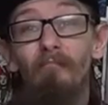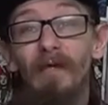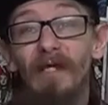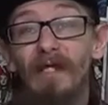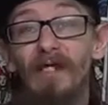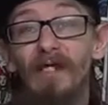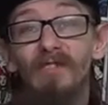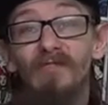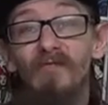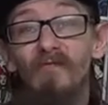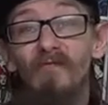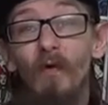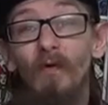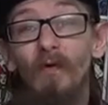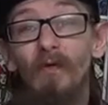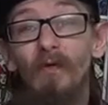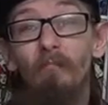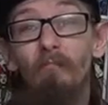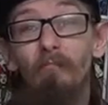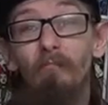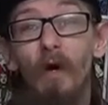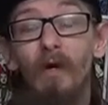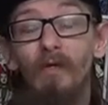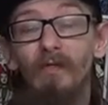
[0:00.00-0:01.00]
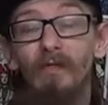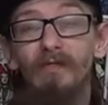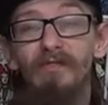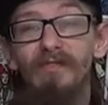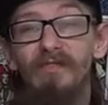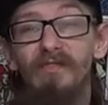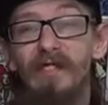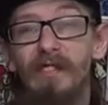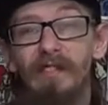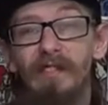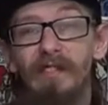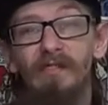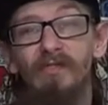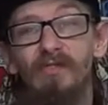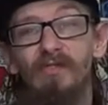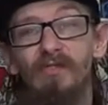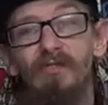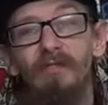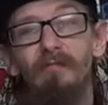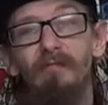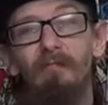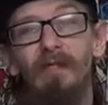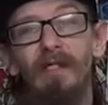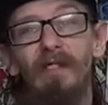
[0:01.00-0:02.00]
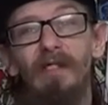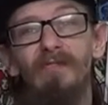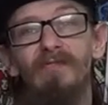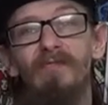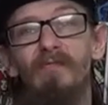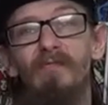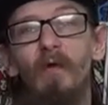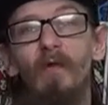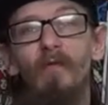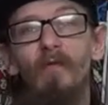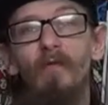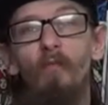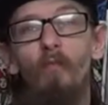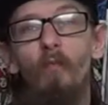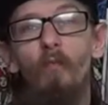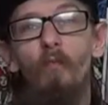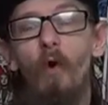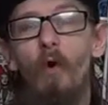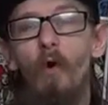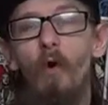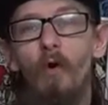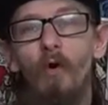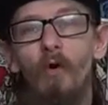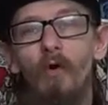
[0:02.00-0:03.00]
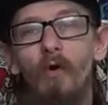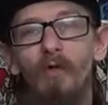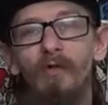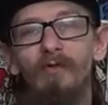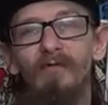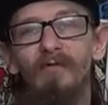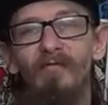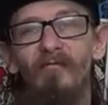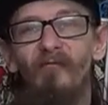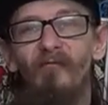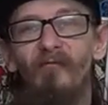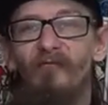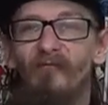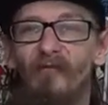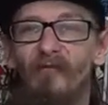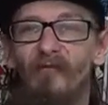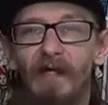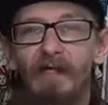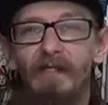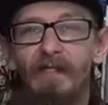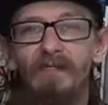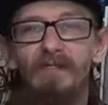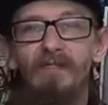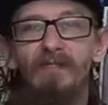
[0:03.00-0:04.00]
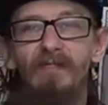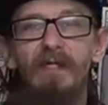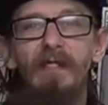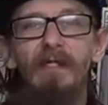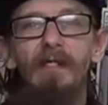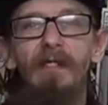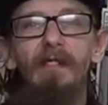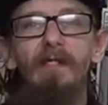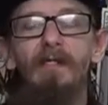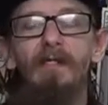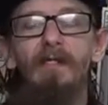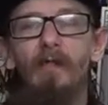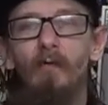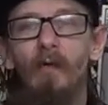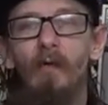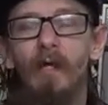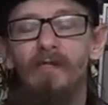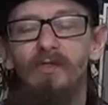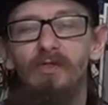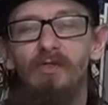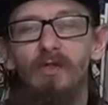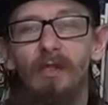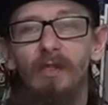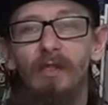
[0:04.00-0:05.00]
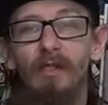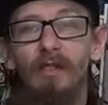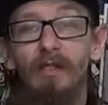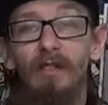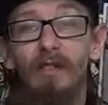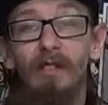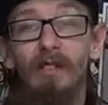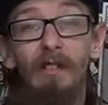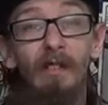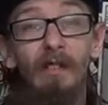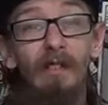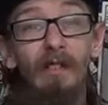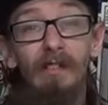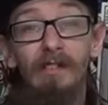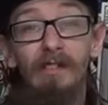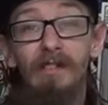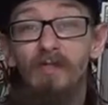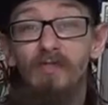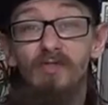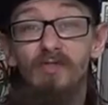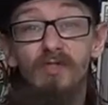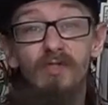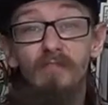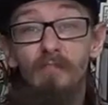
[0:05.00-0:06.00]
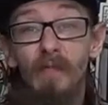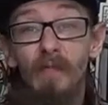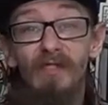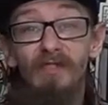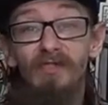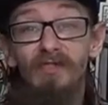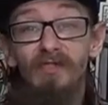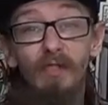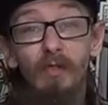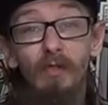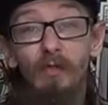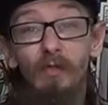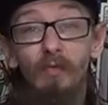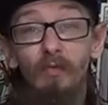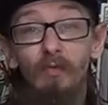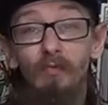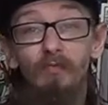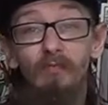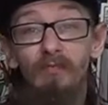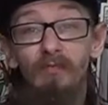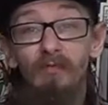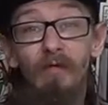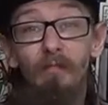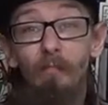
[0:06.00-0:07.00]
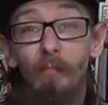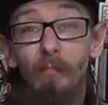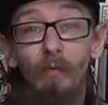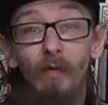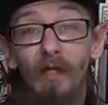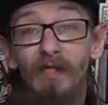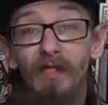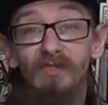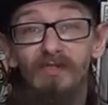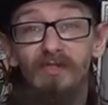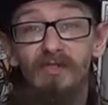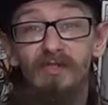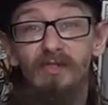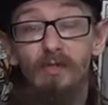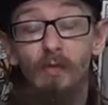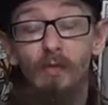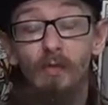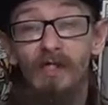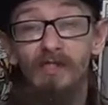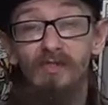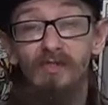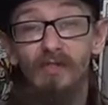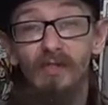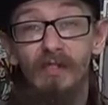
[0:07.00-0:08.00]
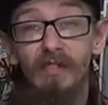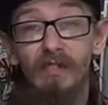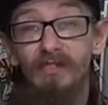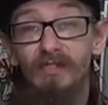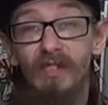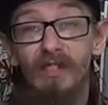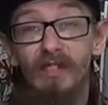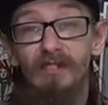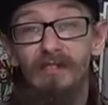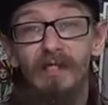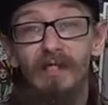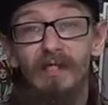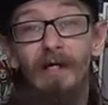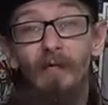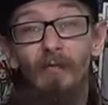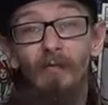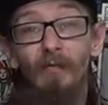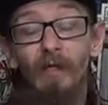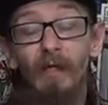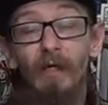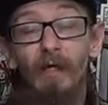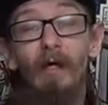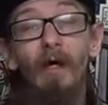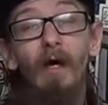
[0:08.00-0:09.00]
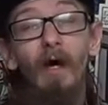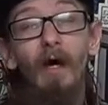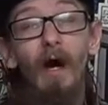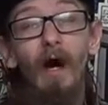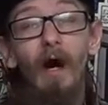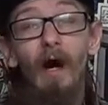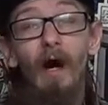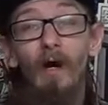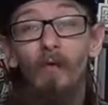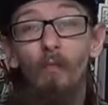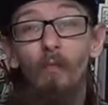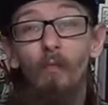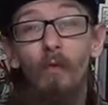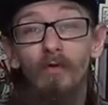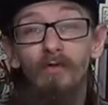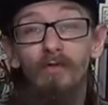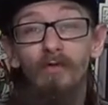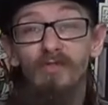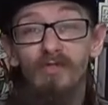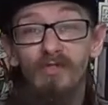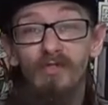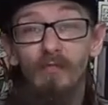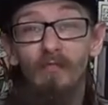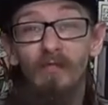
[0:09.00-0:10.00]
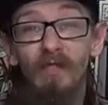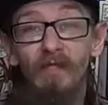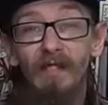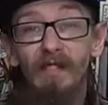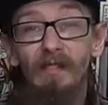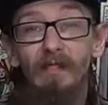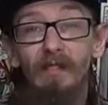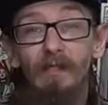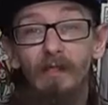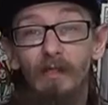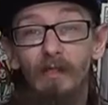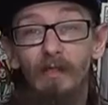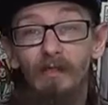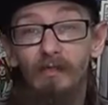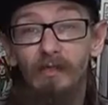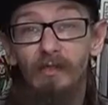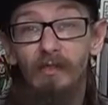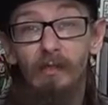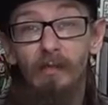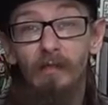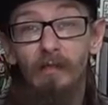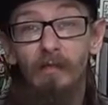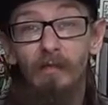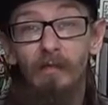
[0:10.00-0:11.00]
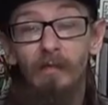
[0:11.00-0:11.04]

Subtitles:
because of all the politics and because of all the war and fighting and aggression, you've just been too depressed to actually sit down and watch something good.